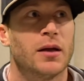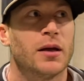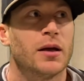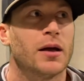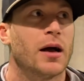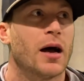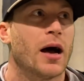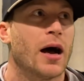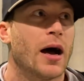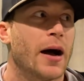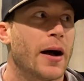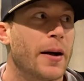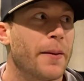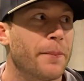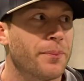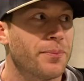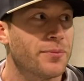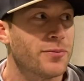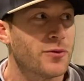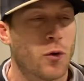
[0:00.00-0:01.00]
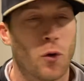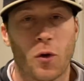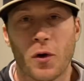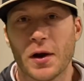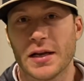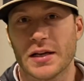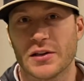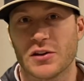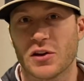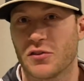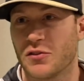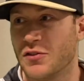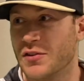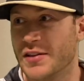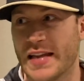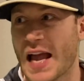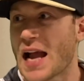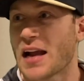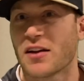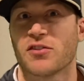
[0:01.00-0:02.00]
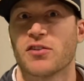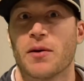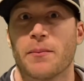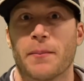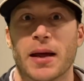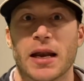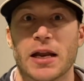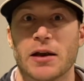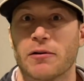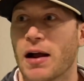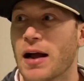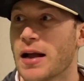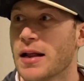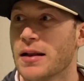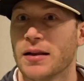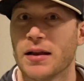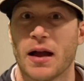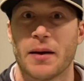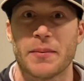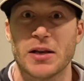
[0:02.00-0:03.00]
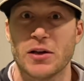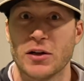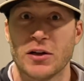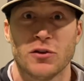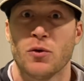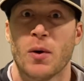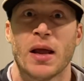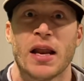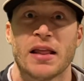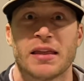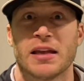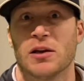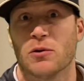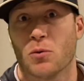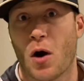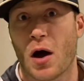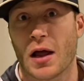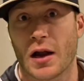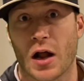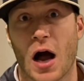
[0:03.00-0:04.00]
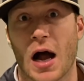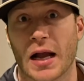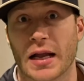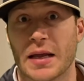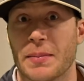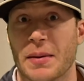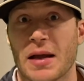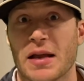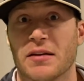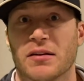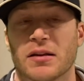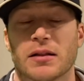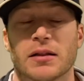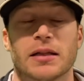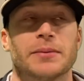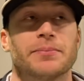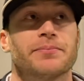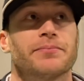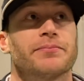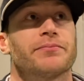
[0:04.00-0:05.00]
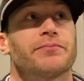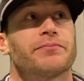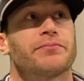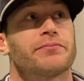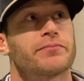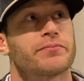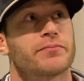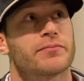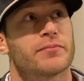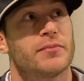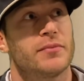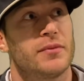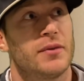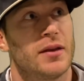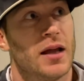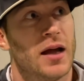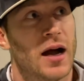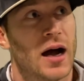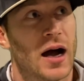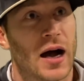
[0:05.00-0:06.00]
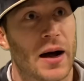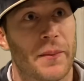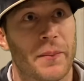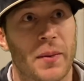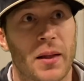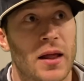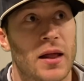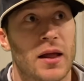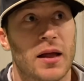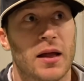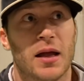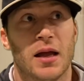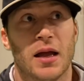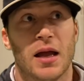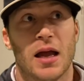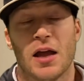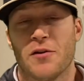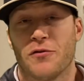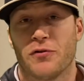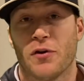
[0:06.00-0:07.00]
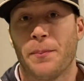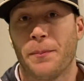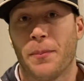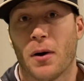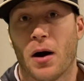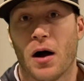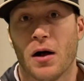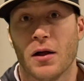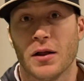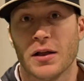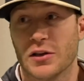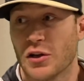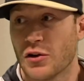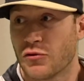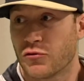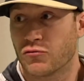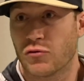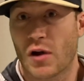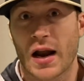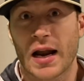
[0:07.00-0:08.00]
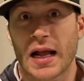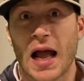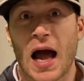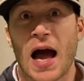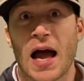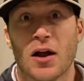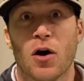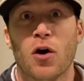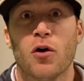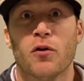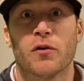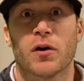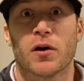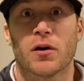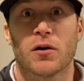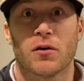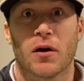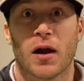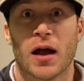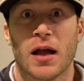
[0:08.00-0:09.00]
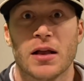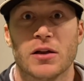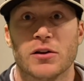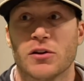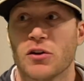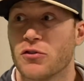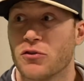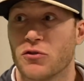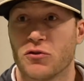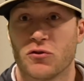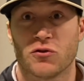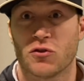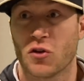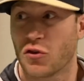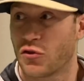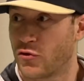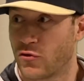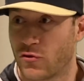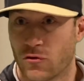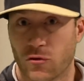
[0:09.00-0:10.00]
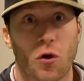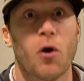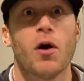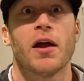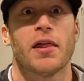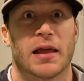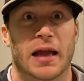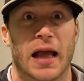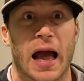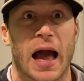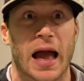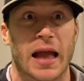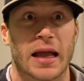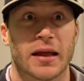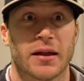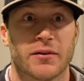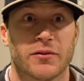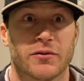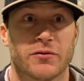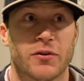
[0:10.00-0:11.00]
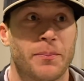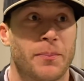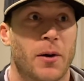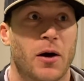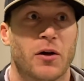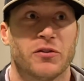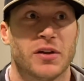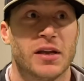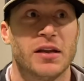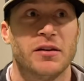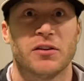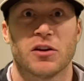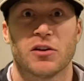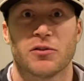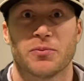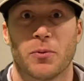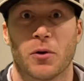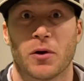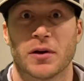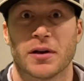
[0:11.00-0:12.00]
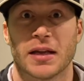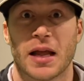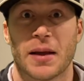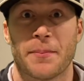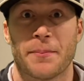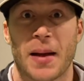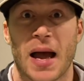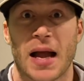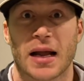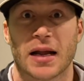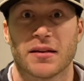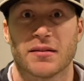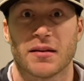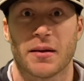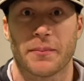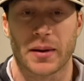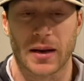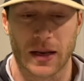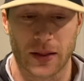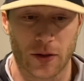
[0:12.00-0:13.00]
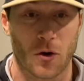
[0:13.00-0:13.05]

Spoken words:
Or you just deck somebody, right? I mean, you can do anything you want in hockey, basically. In football, you just run a guy over, right? You just destroy the guy. Football's the easiest sport to get back at somebody.